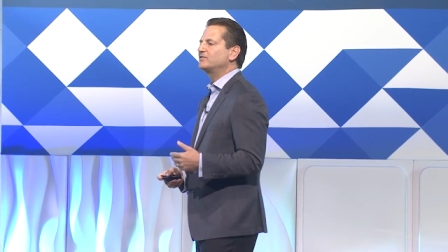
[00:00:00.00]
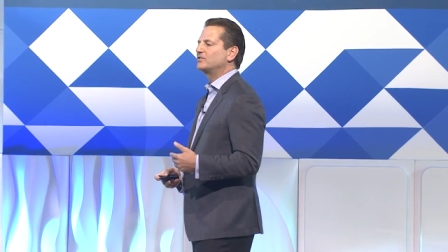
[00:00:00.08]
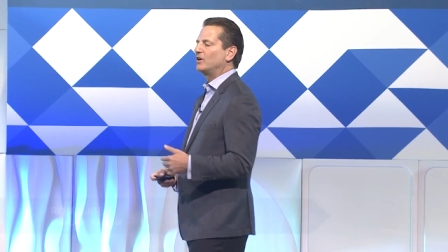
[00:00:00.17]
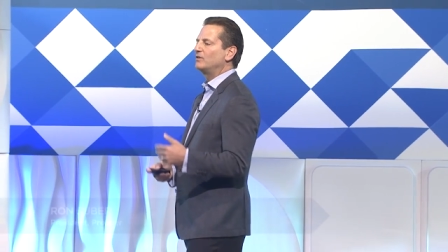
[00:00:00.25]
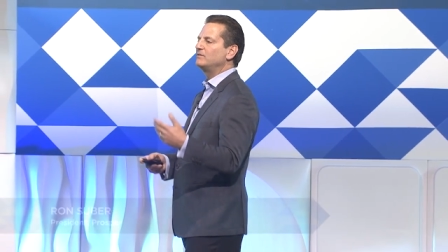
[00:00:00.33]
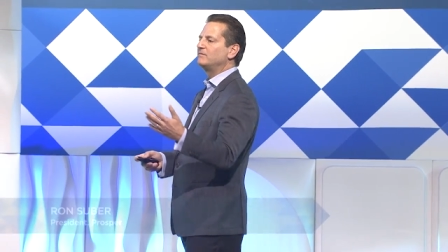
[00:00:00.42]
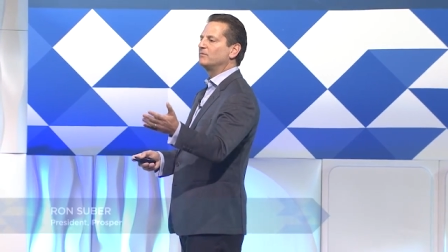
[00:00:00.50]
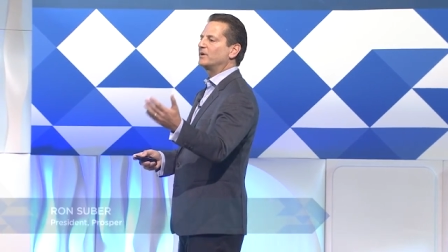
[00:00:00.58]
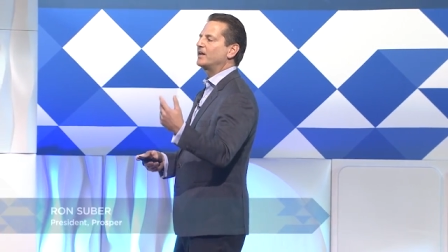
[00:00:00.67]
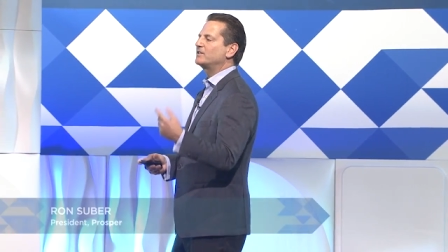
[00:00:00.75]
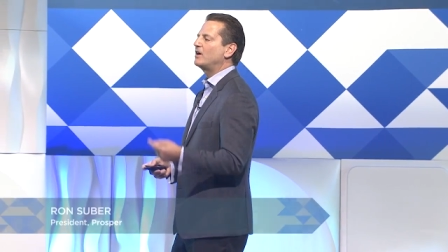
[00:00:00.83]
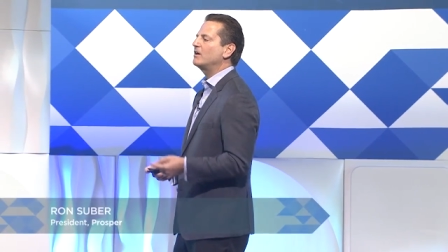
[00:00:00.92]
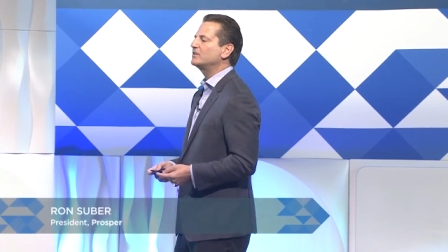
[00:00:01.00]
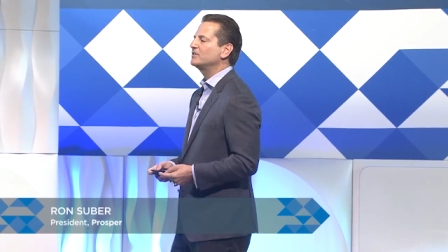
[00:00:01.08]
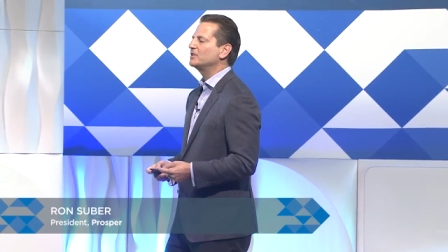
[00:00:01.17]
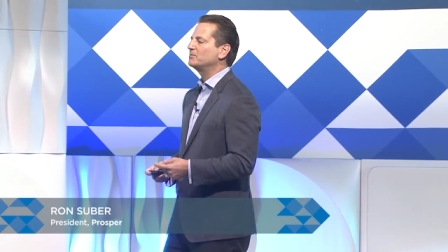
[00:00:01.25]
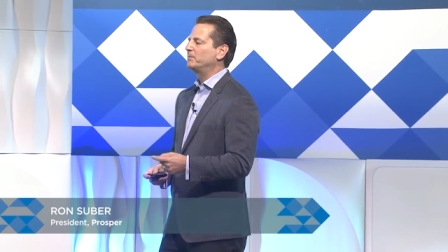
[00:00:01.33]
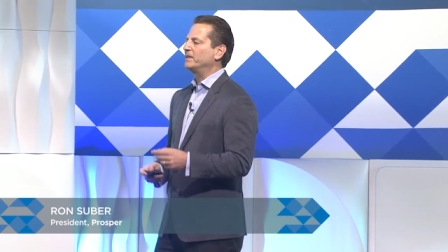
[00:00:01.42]
so when I talked to
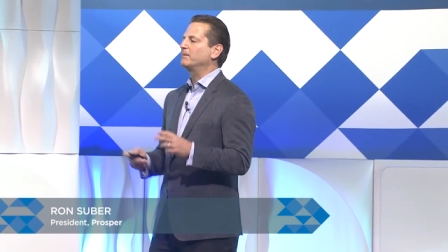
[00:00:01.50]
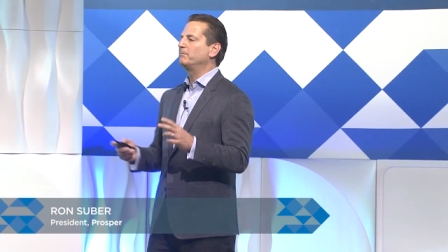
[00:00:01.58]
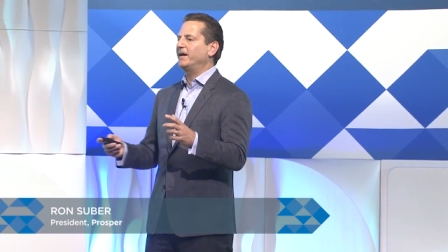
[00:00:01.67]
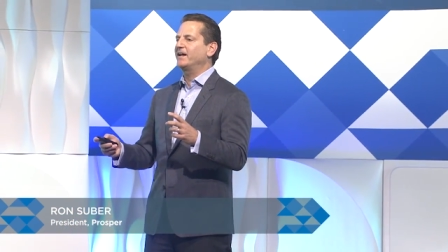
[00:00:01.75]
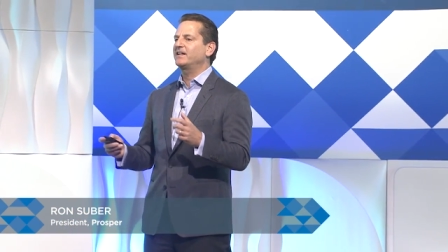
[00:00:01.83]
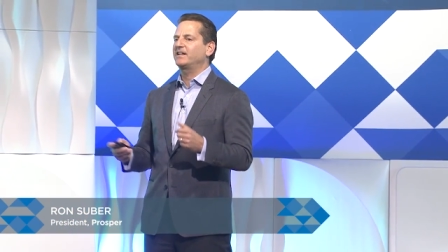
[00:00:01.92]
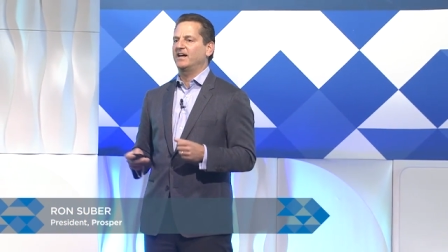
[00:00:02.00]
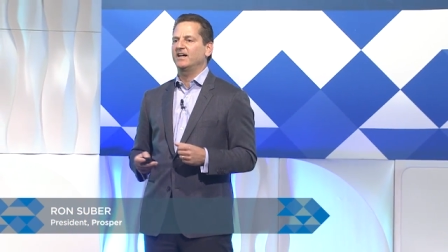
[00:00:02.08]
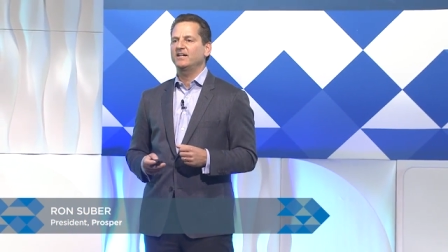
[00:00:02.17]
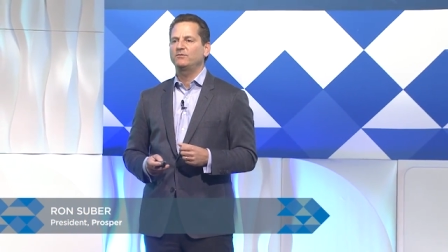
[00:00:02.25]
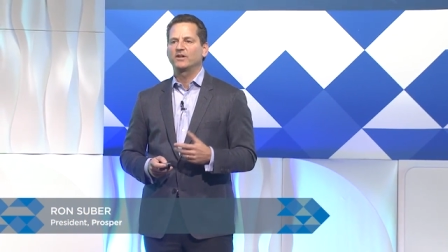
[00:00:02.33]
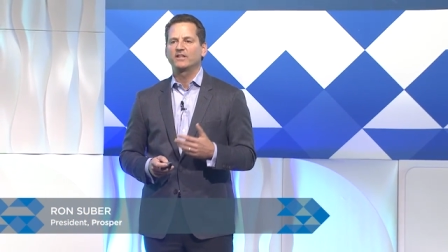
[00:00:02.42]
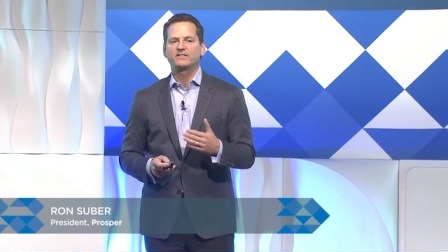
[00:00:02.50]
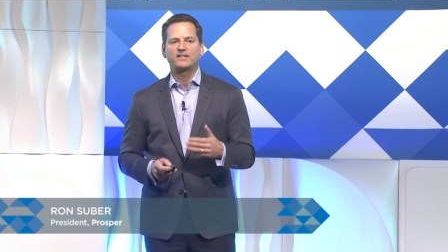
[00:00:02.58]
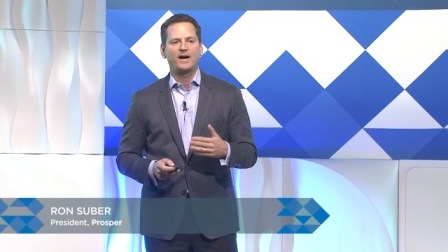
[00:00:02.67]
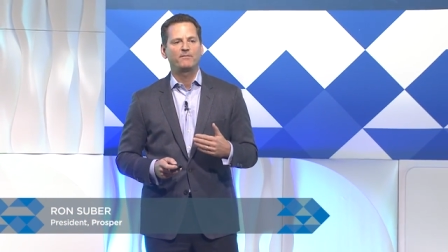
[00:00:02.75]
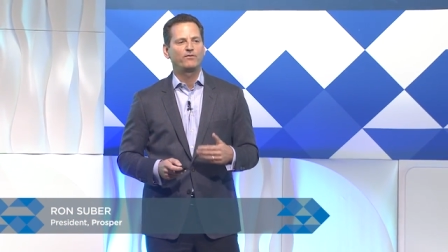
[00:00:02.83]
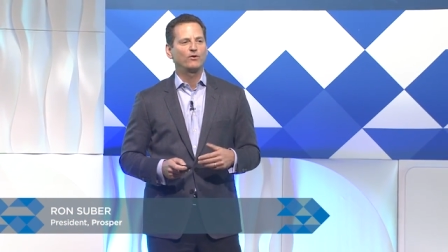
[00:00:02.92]
this big bank guy, one of the
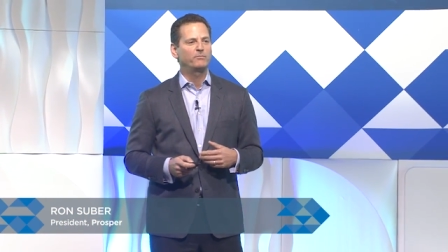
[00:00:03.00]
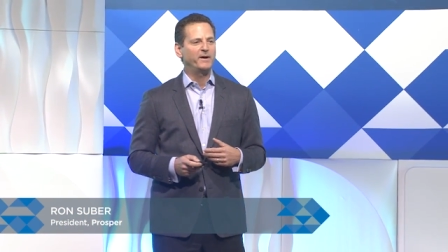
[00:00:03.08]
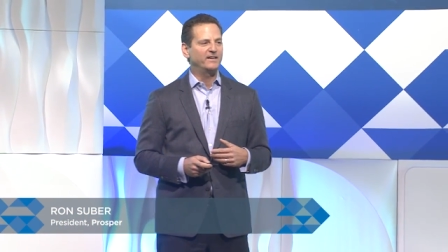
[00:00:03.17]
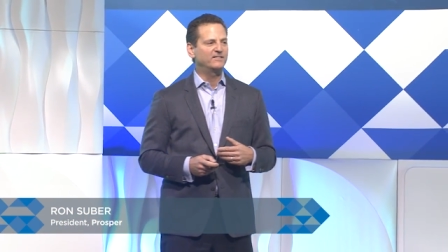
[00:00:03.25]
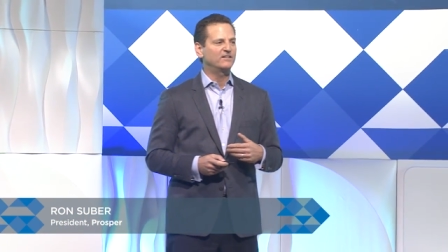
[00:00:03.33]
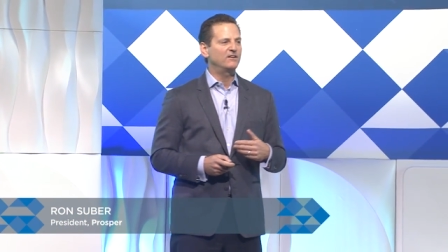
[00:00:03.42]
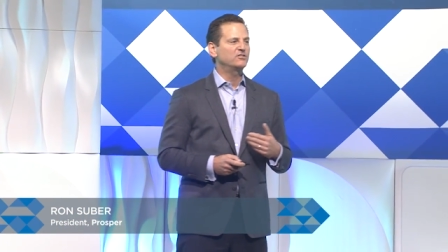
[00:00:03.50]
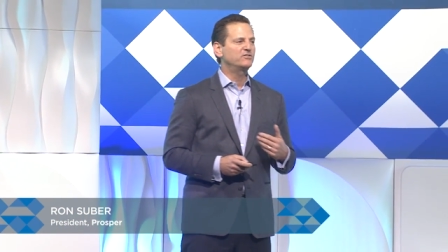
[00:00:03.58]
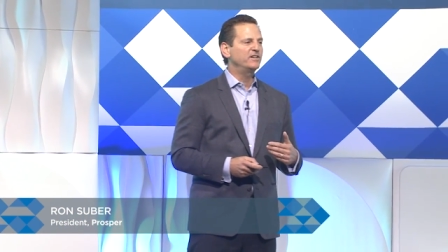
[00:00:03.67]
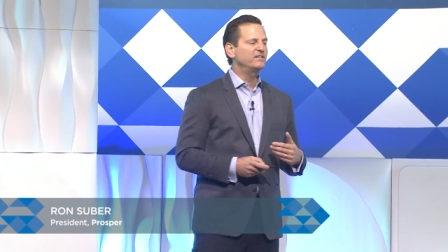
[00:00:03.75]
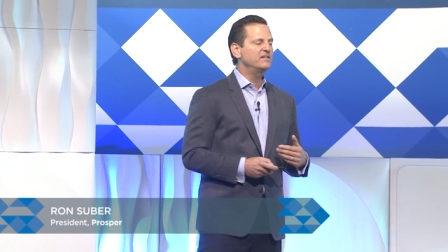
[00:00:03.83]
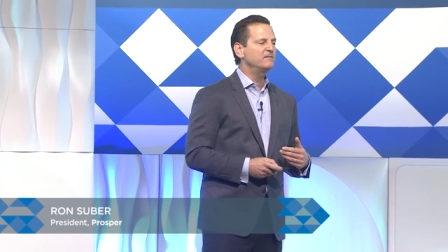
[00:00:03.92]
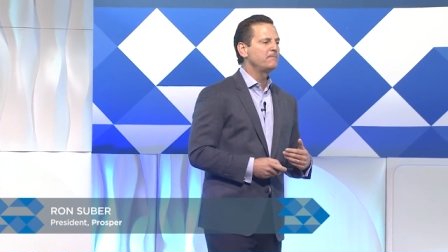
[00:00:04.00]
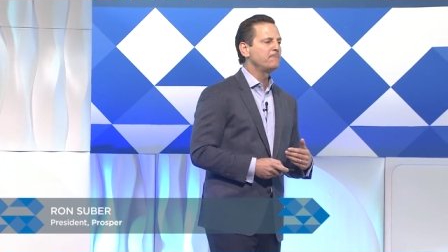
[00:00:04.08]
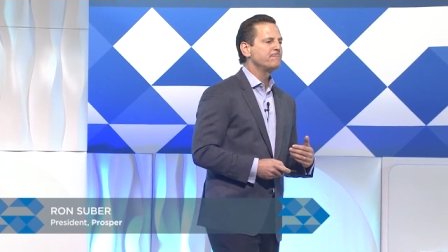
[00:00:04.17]
top four banks in Australia,